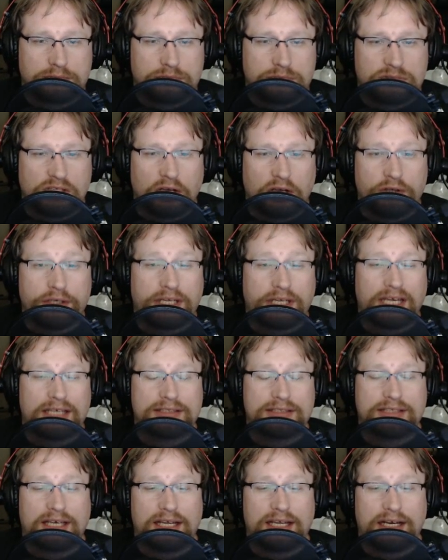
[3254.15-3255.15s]
So
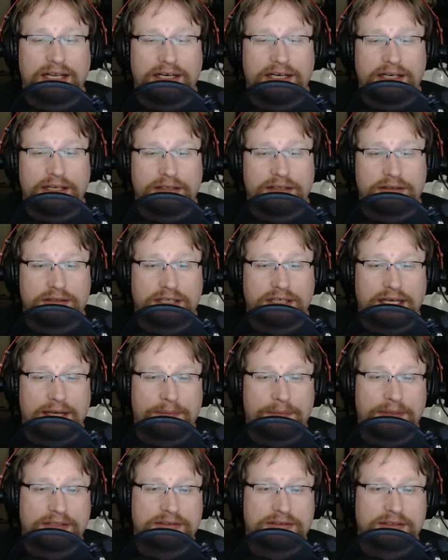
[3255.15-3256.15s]
you guys got any other
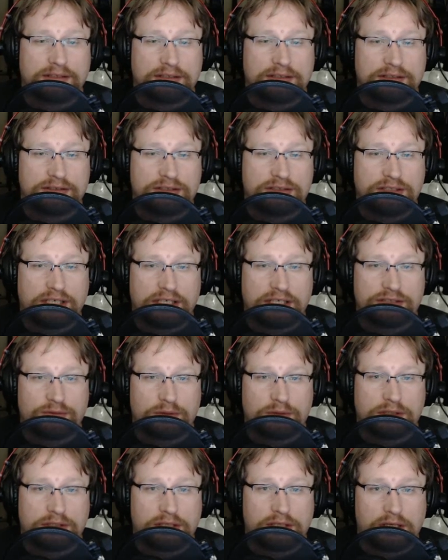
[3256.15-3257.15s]
topics on this you
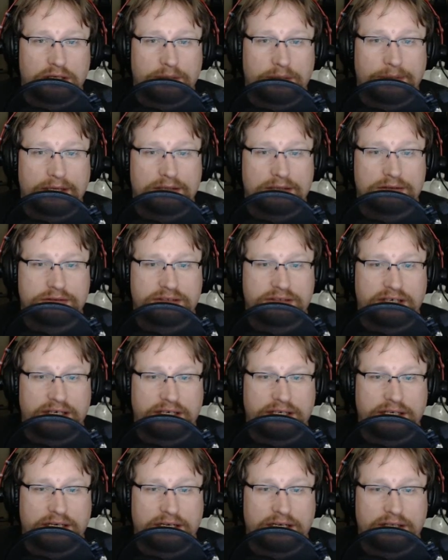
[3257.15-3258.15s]
guys want to talk about and
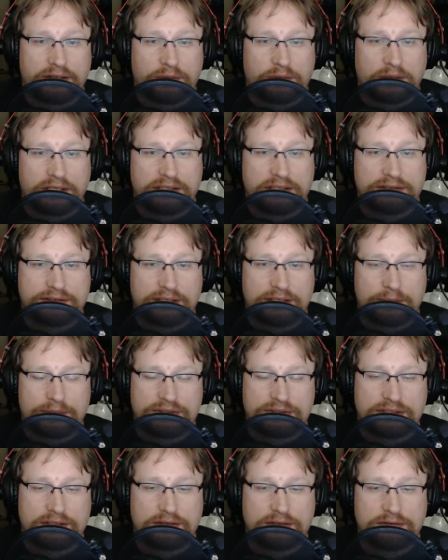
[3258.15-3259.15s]
try and get out of the way this
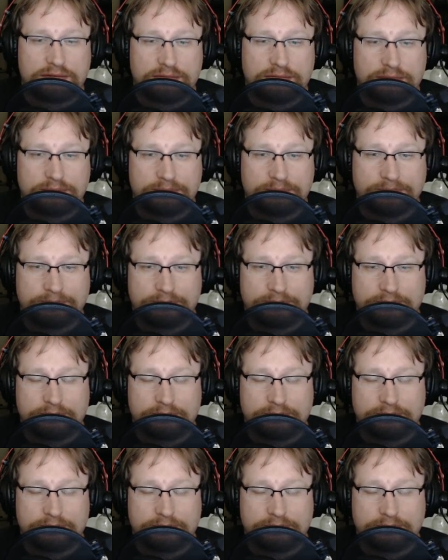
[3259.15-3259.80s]
episode?